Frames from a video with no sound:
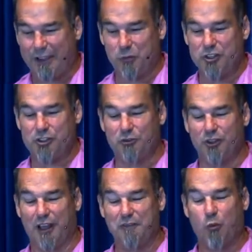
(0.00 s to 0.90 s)
Wouldn't you
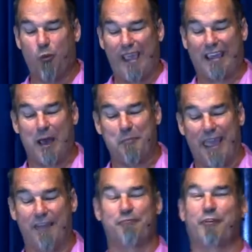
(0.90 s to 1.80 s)
love to wake up
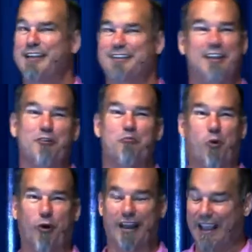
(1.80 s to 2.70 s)
every single
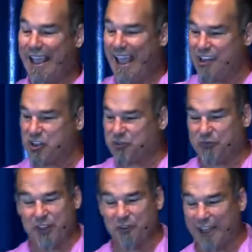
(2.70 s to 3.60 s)
morning and just
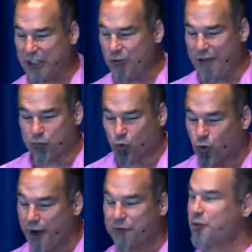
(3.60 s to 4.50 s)
feel like you have
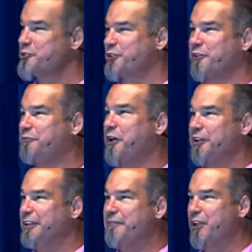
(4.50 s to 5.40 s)
rivers of
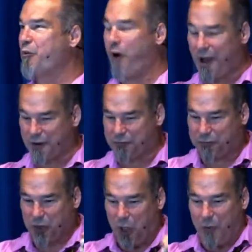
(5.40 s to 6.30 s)
living water
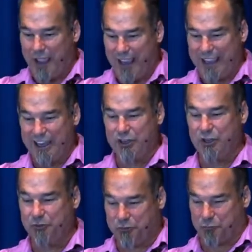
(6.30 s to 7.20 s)
flowing in
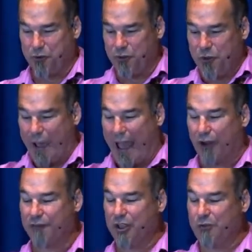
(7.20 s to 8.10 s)
you, through you,
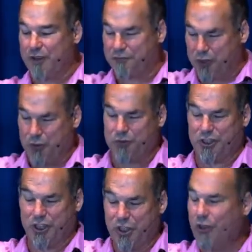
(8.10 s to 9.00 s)
out of you,
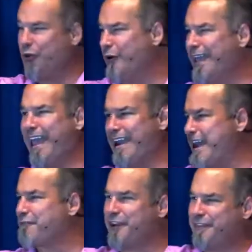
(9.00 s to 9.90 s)
infusing you and
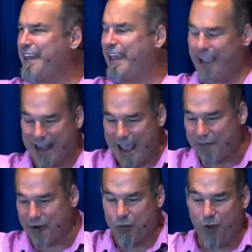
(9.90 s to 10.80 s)
everything and
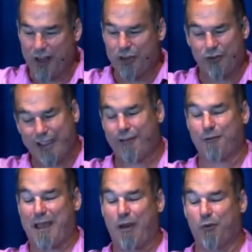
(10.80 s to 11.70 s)
everyone you care
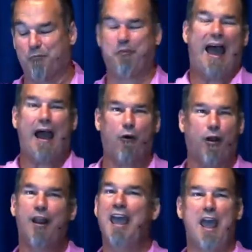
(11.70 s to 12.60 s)
about with
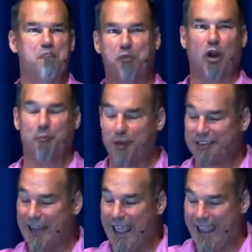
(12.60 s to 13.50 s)
power and
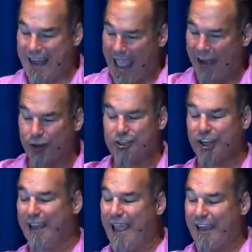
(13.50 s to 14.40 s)
purpose and
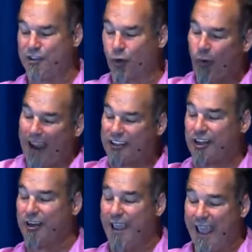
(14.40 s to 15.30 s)
energy and
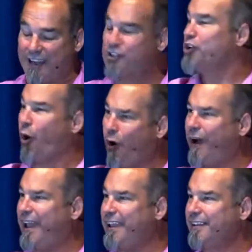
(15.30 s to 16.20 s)
direction and
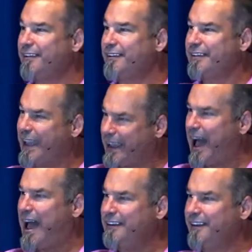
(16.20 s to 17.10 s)
joy? Yay,
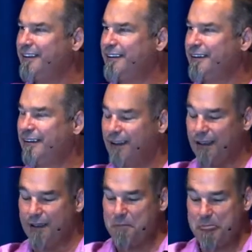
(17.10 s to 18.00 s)
God?
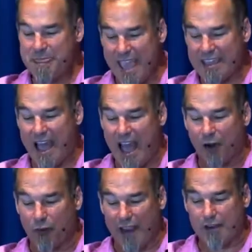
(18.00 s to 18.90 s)
Yay, God,
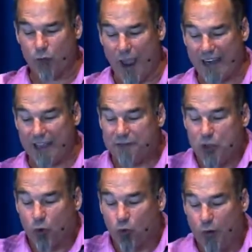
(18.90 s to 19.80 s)
right? Right. If
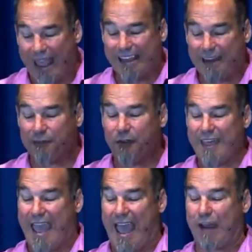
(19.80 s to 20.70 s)
you're ready for
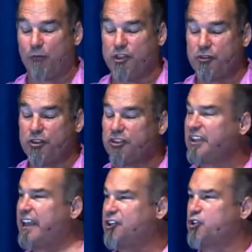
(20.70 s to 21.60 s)
that, would you just
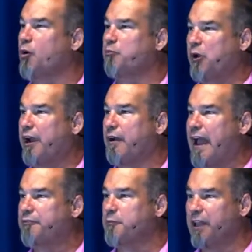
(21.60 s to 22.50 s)
say a short prayer
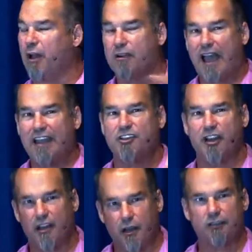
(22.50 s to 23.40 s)
after me? I'll guide you
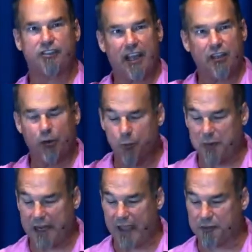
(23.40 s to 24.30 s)
in it. I'll say it and you
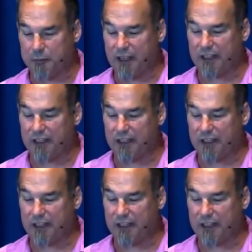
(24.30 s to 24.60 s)
repeat after me.